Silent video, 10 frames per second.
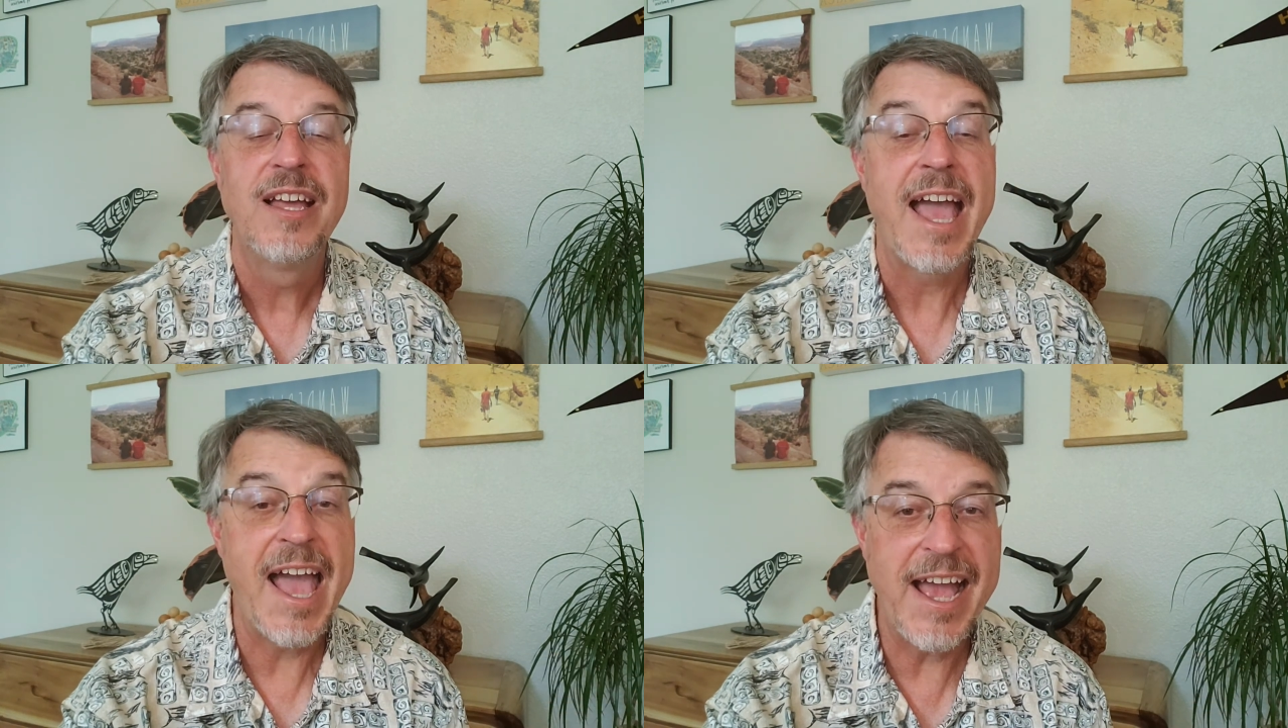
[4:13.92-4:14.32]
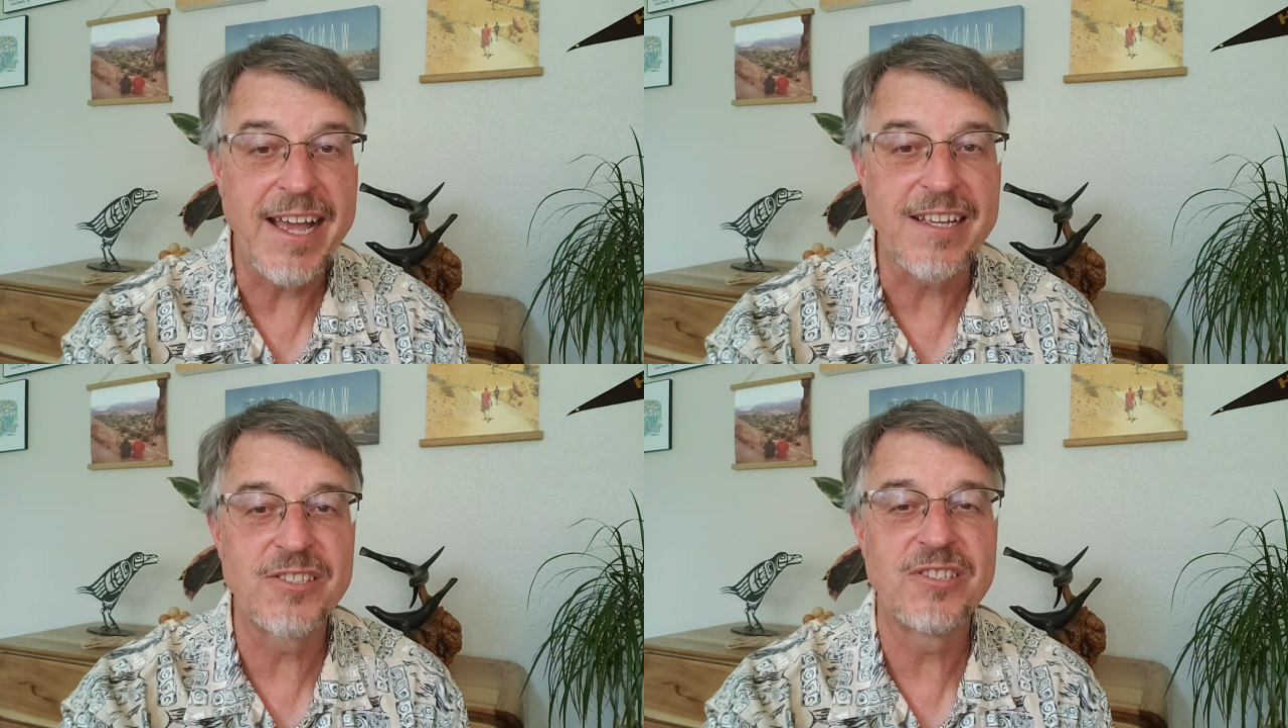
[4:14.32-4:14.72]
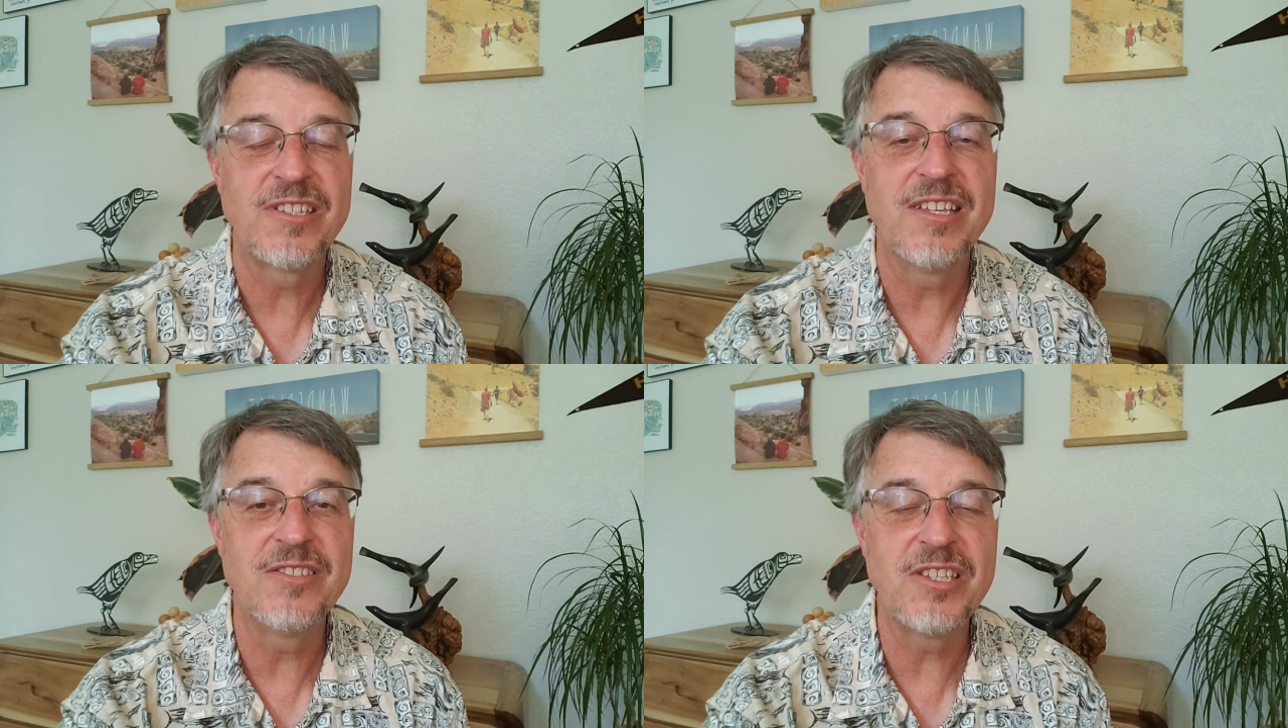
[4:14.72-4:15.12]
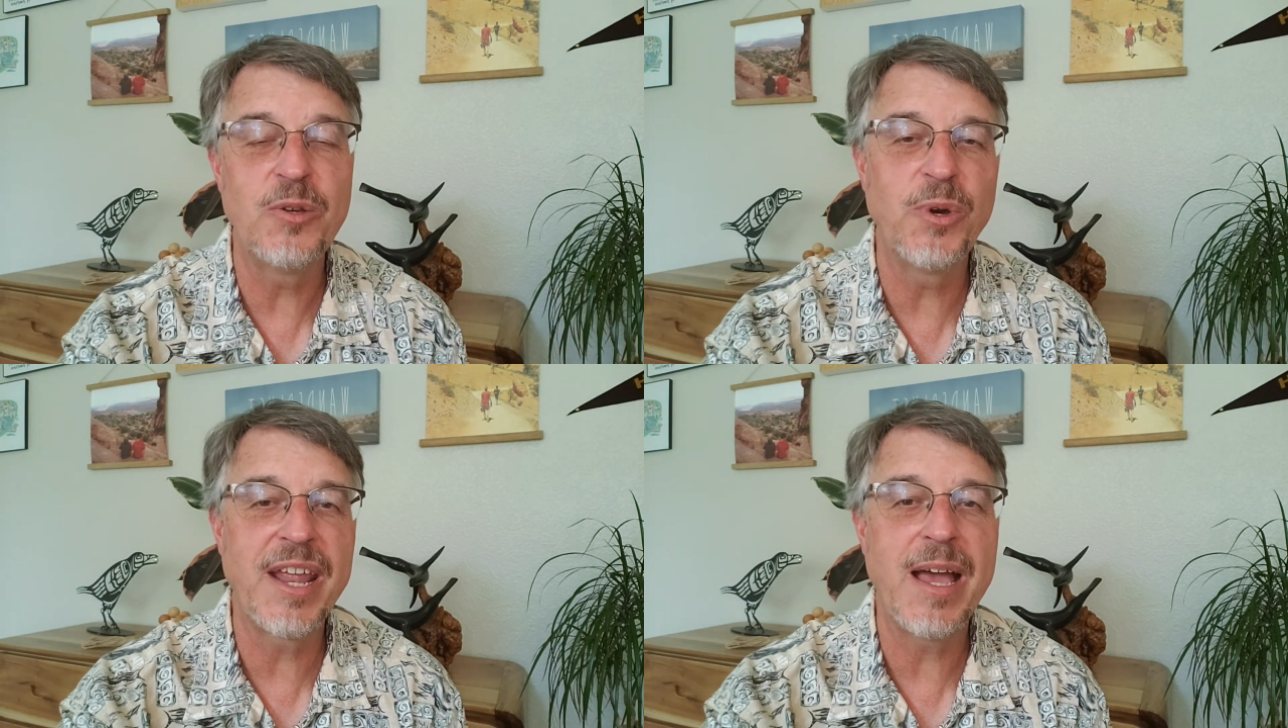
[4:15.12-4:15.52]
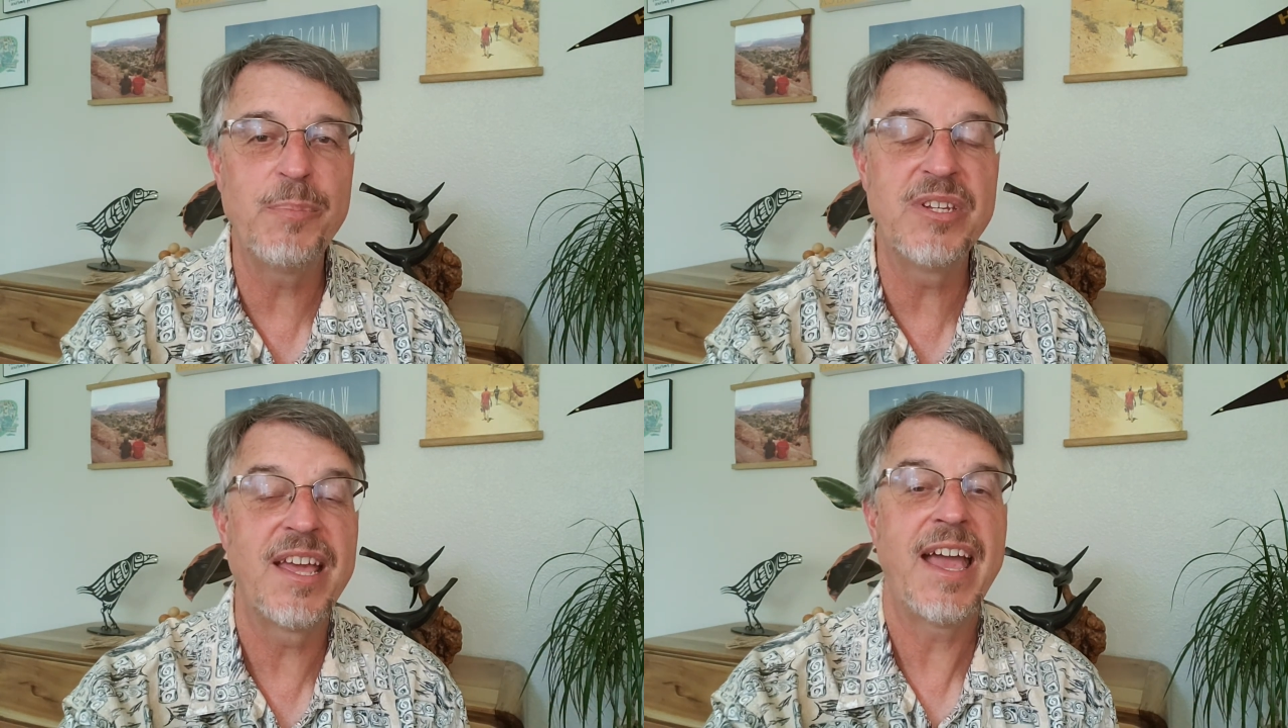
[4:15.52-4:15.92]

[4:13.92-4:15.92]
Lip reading: Acts and see what happened